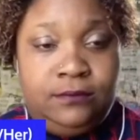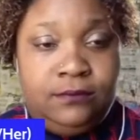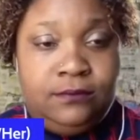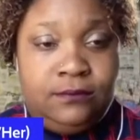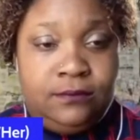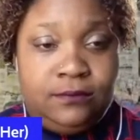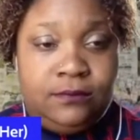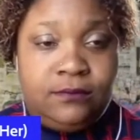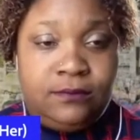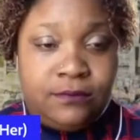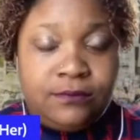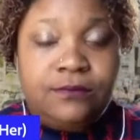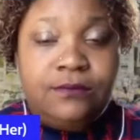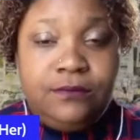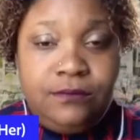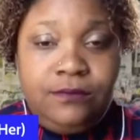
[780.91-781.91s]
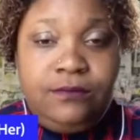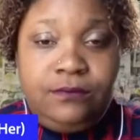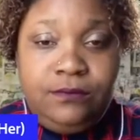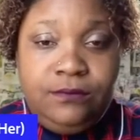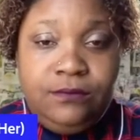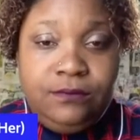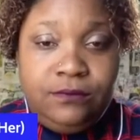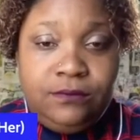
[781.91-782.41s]

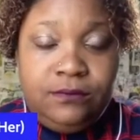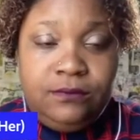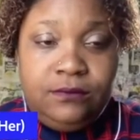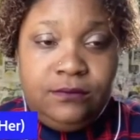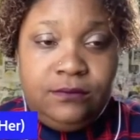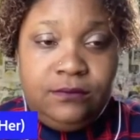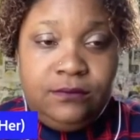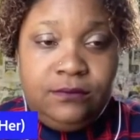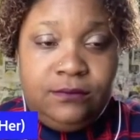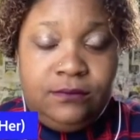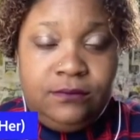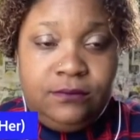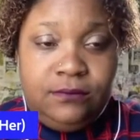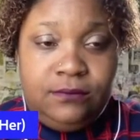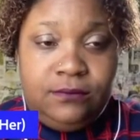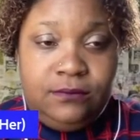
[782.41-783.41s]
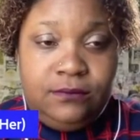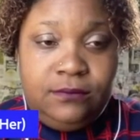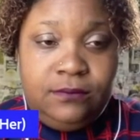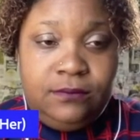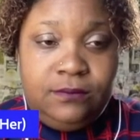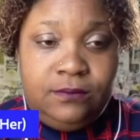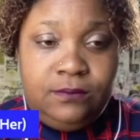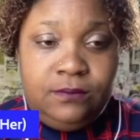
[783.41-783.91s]

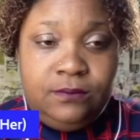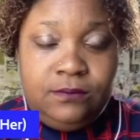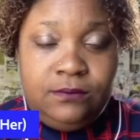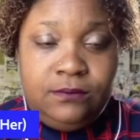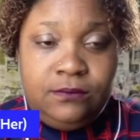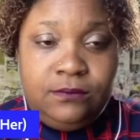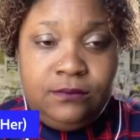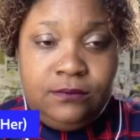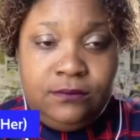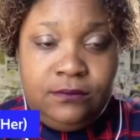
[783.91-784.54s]
The person shown says nothing.